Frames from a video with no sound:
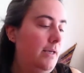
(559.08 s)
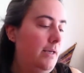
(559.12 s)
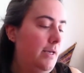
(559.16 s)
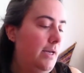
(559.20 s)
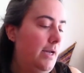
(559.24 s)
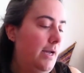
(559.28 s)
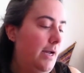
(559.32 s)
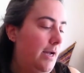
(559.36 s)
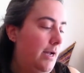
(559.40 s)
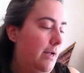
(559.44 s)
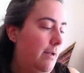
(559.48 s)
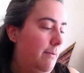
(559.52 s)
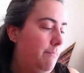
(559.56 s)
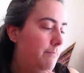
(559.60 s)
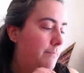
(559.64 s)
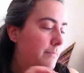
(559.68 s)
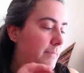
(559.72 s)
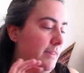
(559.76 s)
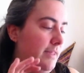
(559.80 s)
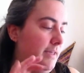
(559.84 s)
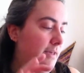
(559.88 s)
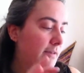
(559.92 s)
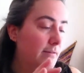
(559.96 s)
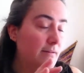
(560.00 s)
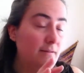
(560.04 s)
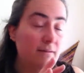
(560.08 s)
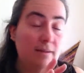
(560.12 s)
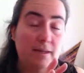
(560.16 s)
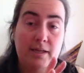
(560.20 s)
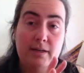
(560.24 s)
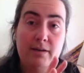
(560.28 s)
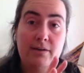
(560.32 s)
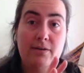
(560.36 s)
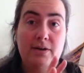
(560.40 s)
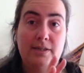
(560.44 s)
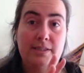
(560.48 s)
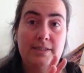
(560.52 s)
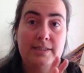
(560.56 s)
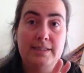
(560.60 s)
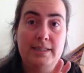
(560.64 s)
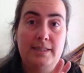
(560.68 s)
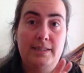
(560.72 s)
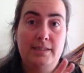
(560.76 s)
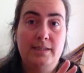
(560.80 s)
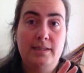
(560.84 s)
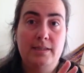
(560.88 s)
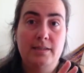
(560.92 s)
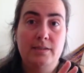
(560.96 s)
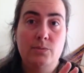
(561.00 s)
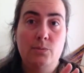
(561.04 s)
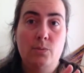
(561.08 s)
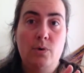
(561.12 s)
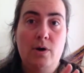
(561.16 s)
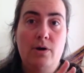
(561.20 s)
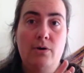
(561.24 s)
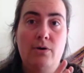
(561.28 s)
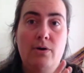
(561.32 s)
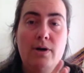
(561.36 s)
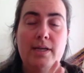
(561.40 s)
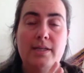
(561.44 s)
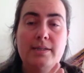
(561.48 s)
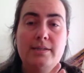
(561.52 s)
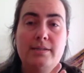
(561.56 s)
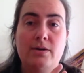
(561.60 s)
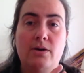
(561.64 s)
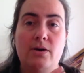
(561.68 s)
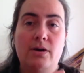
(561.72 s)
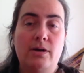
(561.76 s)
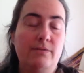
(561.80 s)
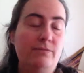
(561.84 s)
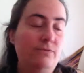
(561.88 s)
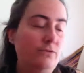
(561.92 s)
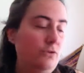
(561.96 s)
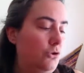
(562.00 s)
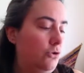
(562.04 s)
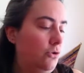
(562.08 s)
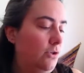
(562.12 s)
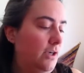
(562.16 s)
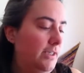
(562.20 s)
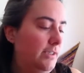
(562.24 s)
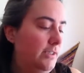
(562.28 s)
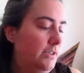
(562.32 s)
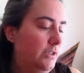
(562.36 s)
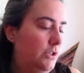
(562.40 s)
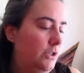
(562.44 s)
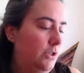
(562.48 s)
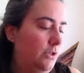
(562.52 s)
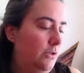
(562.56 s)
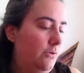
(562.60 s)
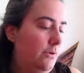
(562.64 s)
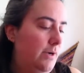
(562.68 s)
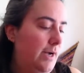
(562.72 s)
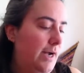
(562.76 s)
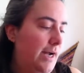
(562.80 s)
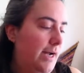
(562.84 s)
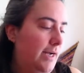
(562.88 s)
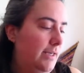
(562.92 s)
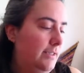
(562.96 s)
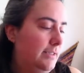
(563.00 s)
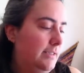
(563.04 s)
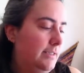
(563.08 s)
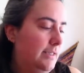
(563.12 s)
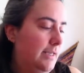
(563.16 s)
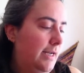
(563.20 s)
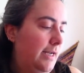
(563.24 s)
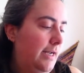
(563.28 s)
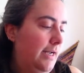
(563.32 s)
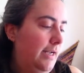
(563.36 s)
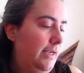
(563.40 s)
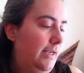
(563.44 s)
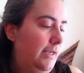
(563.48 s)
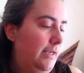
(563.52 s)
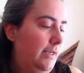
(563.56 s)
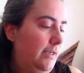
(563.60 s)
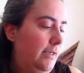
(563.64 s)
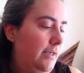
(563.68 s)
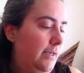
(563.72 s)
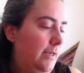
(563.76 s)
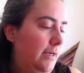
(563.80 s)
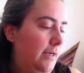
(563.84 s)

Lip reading: The other thing I did as well is I've tried to add a